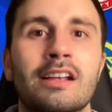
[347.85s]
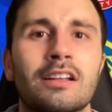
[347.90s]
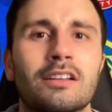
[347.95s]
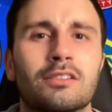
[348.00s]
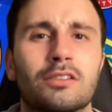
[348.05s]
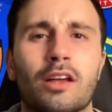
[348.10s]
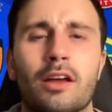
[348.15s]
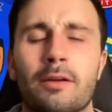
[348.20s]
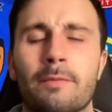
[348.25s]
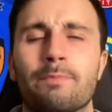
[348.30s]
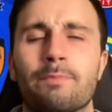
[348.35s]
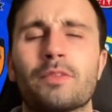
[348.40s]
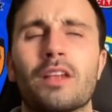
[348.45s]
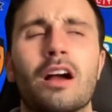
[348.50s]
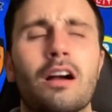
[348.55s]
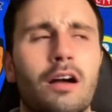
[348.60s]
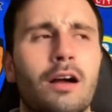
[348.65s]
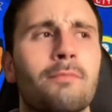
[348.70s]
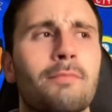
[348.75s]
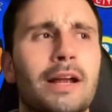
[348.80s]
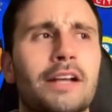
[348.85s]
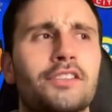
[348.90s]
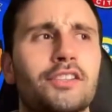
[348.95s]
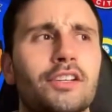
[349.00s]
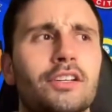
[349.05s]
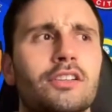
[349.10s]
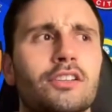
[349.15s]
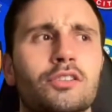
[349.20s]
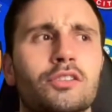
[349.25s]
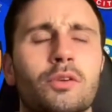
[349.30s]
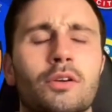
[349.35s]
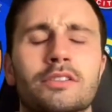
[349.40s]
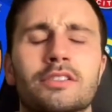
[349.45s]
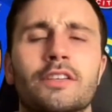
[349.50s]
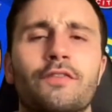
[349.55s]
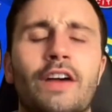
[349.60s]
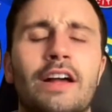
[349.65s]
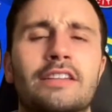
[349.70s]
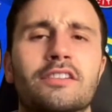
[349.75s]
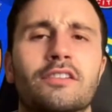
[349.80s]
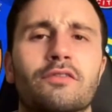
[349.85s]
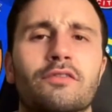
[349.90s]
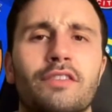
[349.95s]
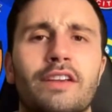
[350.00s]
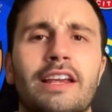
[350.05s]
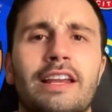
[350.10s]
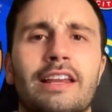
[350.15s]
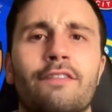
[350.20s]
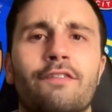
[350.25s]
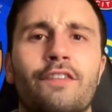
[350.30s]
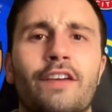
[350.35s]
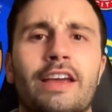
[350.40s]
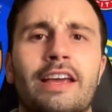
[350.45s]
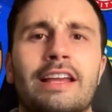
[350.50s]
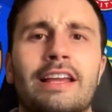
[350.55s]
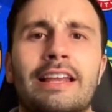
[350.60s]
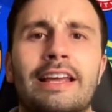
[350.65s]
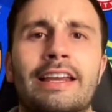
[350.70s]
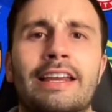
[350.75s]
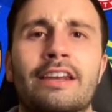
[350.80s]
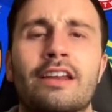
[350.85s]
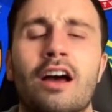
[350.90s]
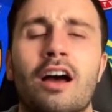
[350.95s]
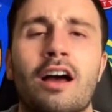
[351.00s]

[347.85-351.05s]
So I imagine the Swansea fans are really feeling